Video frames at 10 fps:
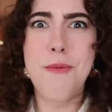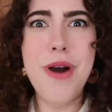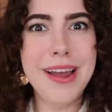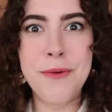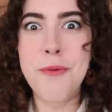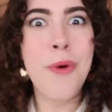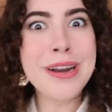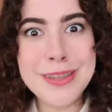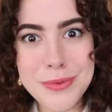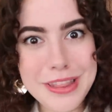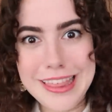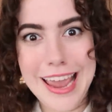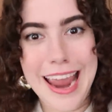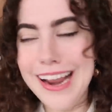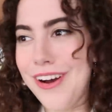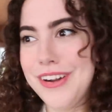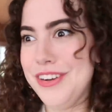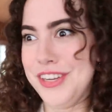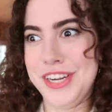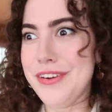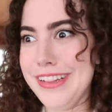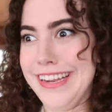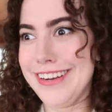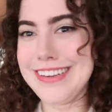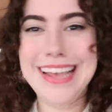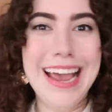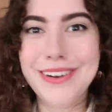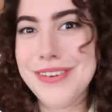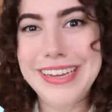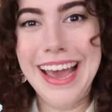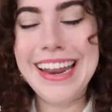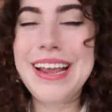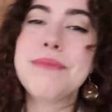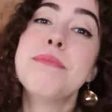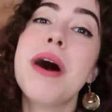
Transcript: what What is with the hate on cheerleaders? I don't get it.